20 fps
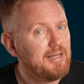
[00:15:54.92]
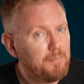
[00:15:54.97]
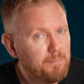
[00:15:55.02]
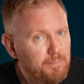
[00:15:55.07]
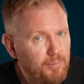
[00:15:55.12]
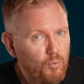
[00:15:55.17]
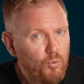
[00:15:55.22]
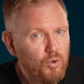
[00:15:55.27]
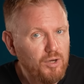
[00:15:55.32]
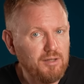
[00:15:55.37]
that
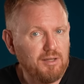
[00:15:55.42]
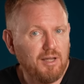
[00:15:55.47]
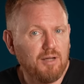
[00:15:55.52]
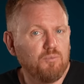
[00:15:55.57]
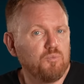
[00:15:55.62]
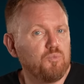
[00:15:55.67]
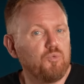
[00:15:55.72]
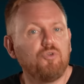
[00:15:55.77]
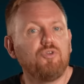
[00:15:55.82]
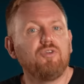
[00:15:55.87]
Boeing
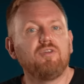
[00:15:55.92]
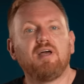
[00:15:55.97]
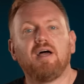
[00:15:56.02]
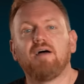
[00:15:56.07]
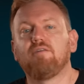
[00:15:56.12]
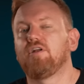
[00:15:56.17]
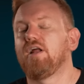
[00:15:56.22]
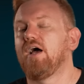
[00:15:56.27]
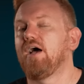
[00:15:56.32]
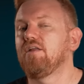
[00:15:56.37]
then wouldn't
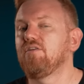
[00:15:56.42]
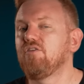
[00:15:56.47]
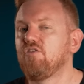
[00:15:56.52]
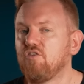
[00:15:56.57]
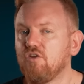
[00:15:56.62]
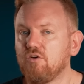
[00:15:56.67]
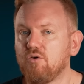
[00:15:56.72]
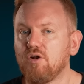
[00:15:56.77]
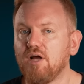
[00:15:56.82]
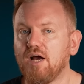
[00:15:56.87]
have an
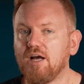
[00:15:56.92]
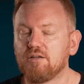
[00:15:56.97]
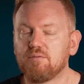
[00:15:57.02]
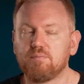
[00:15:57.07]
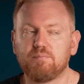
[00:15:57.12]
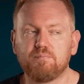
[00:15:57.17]
answer to that,